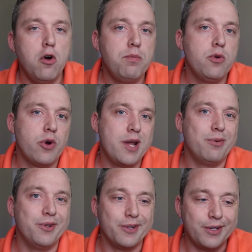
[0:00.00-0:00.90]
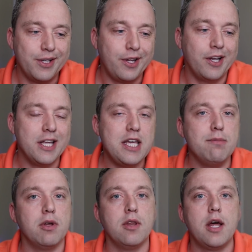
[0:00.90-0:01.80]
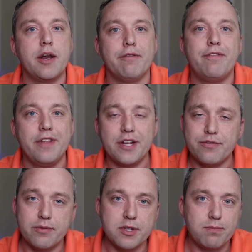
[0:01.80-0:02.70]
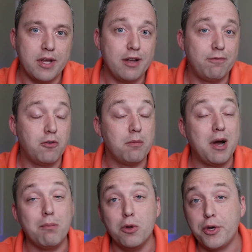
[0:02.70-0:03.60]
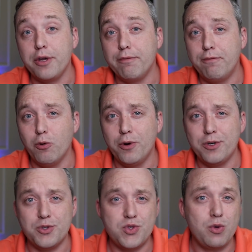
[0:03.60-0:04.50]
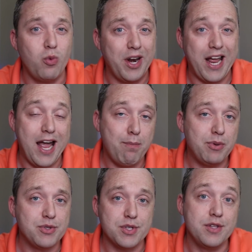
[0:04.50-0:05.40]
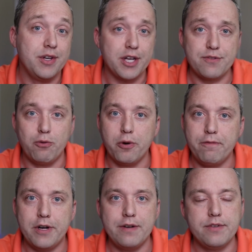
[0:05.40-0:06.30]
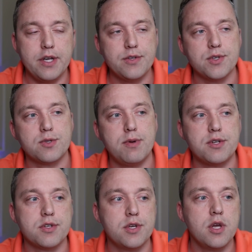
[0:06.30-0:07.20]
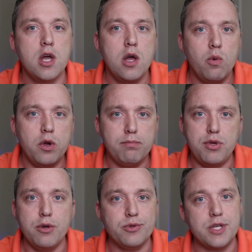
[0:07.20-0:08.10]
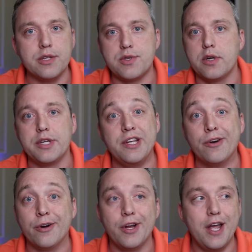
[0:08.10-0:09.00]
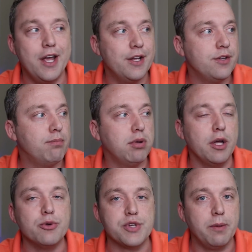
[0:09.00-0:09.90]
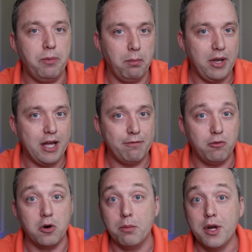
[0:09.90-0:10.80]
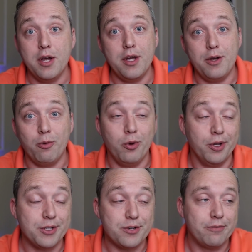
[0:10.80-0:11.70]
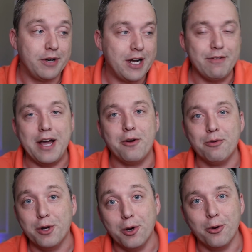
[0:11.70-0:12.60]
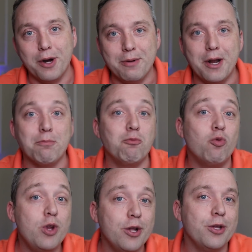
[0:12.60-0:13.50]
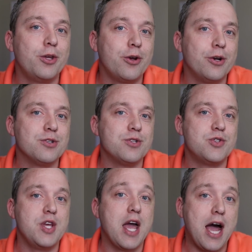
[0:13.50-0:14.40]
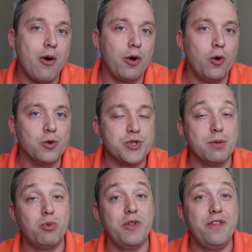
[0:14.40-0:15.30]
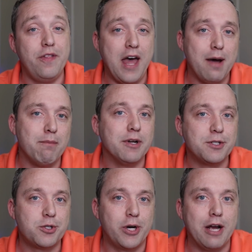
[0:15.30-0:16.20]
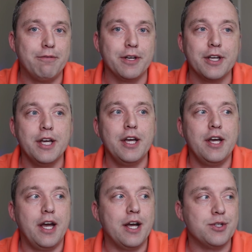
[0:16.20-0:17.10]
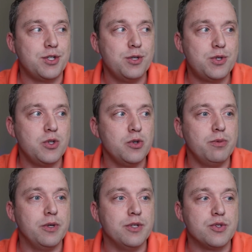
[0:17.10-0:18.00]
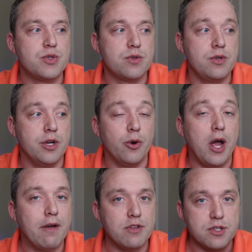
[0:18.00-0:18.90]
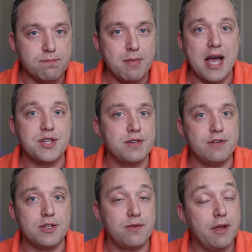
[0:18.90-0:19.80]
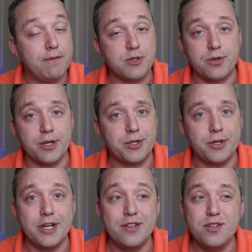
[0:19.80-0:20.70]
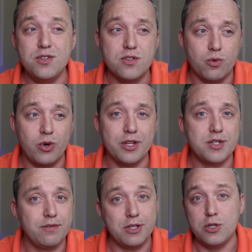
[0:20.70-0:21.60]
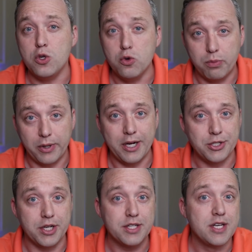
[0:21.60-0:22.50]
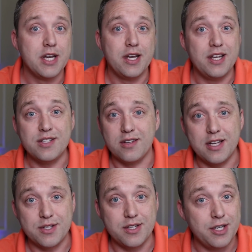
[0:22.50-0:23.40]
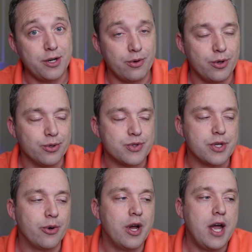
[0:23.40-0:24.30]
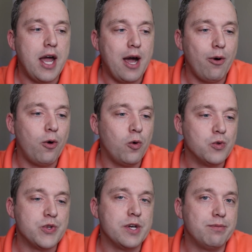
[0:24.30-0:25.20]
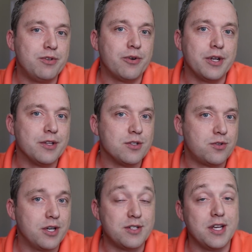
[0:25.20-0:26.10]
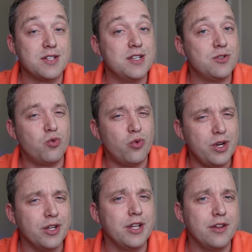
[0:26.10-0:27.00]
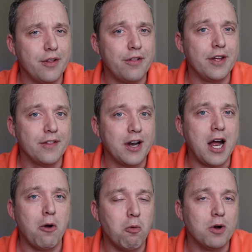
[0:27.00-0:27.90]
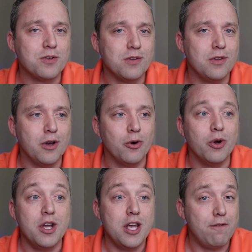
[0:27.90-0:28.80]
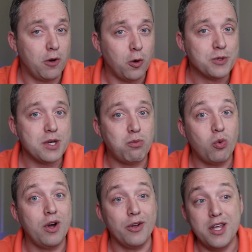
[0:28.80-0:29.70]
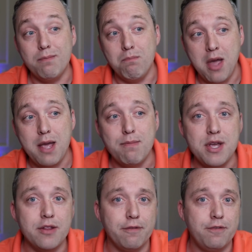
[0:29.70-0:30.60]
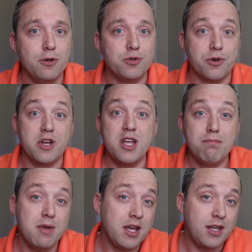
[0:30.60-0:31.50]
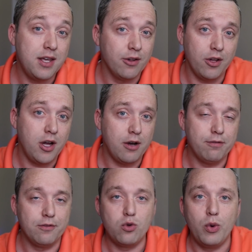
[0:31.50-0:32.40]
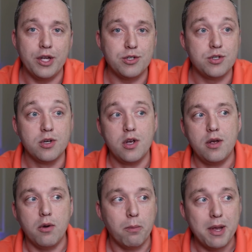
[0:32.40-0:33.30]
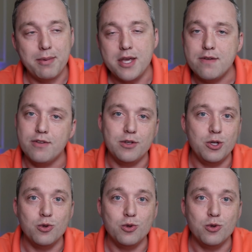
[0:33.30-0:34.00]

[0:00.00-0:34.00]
hope you were able to glean a lot of things from this platform. I'm looking forward to see what happens in the next four to five days, especially when Pewds gets on here and blows up the platform. Will it survive? I don't know. I mean, I'm really curious to see how it holds up with that much traffic, as YouTube is, you know, have this massive in- infrastructure, and this is a relatively new project. It's less than a year old, so how it holds up during this stress test is really the thing that I want to know. If it holds up well, it may be the future. It may kill off Twitch or maybe even